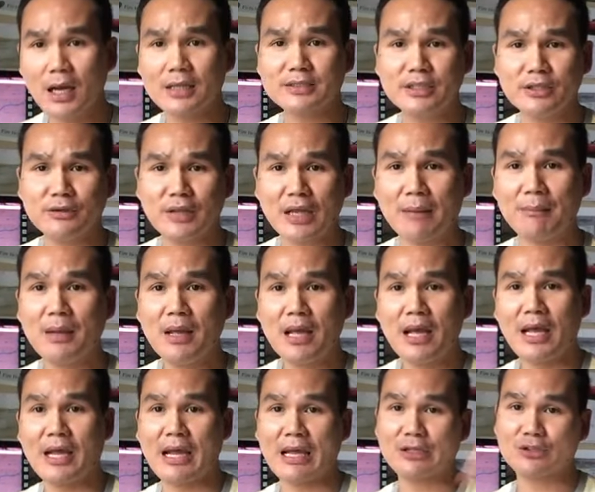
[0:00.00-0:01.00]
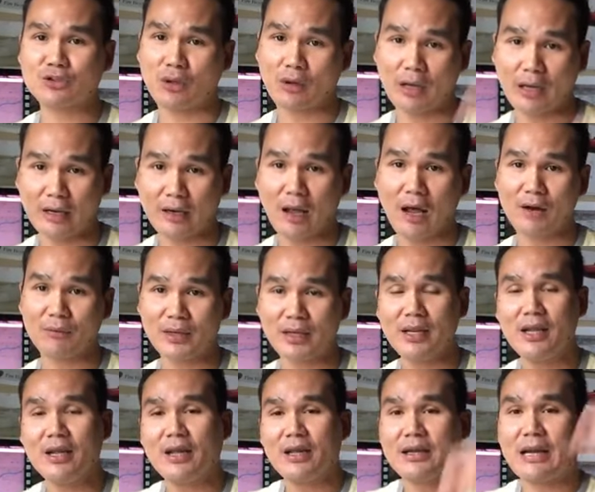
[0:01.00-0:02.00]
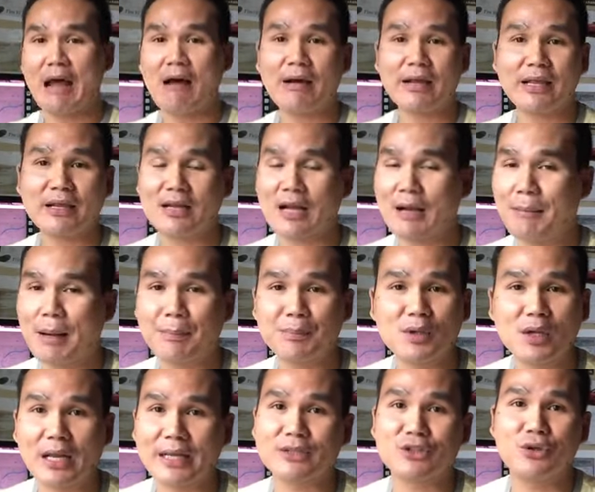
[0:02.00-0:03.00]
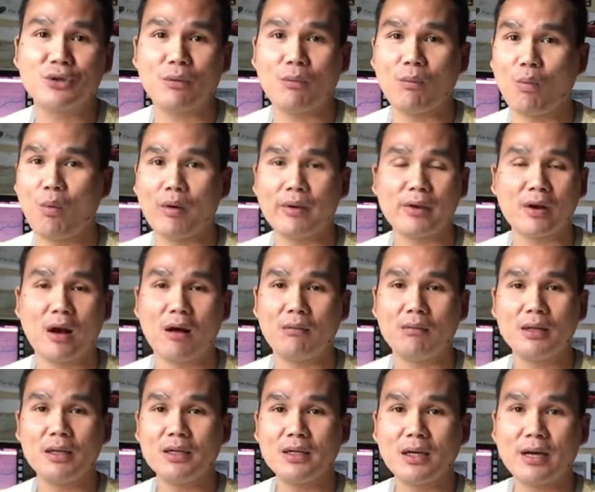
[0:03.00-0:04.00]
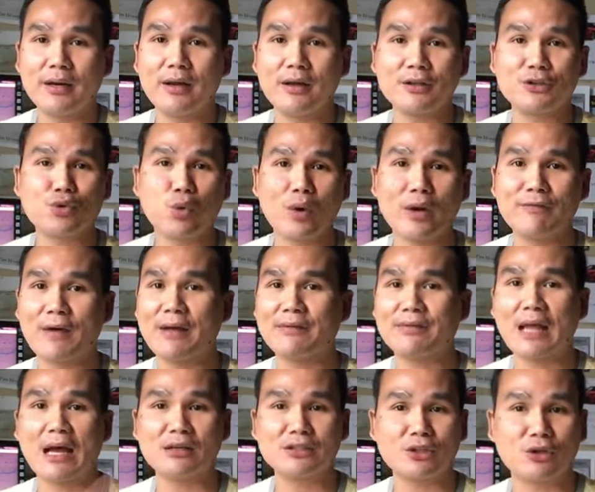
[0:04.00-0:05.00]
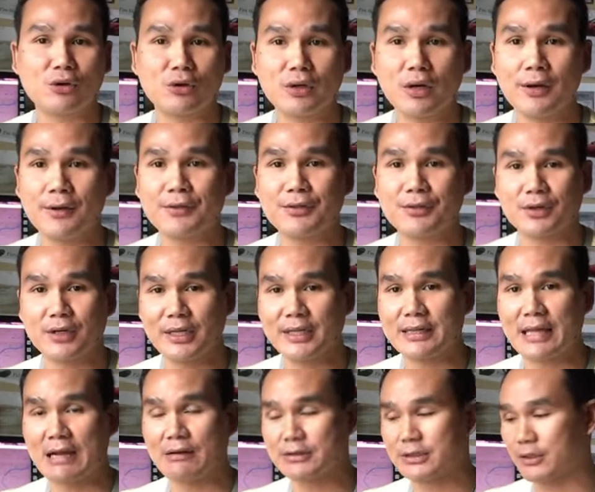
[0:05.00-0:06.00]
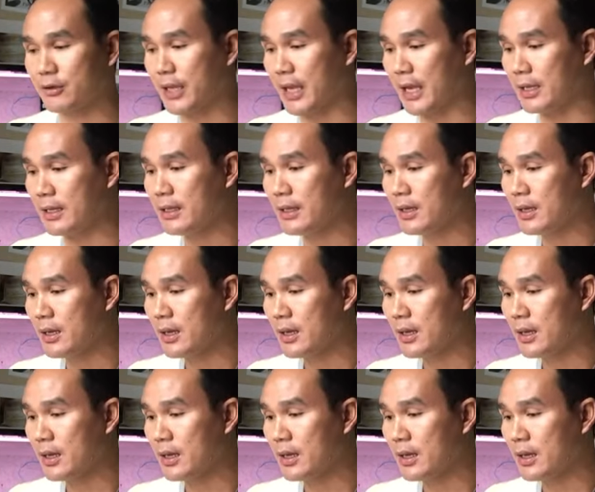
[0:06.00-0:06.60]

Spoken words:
to them. Hey, I started at 100, now I can come up to like another 25,000 or another 30,000, okay?